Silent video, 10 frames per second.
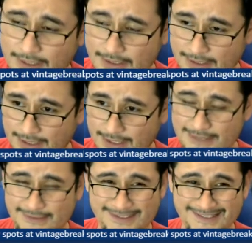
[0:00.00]
It's
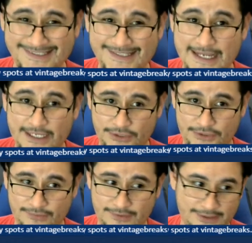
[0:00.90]
just a slight issue
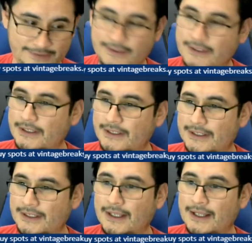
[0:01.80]
with it.
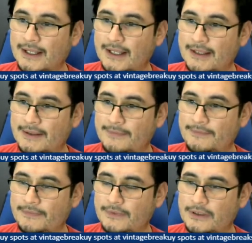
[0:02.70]
All
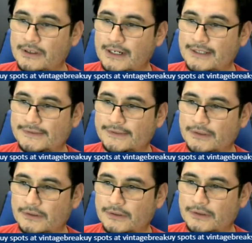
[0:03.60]
right,
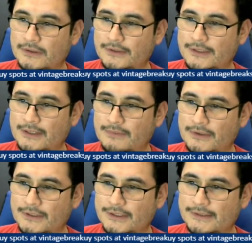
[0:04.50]
so all day
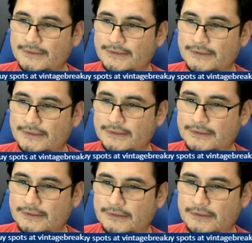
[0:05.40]
bonus.
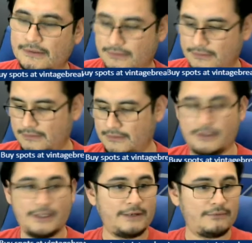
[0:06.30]
Oh,
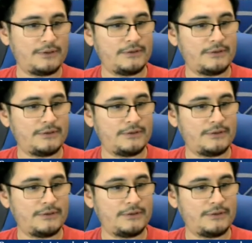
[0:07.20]
yeah, roll.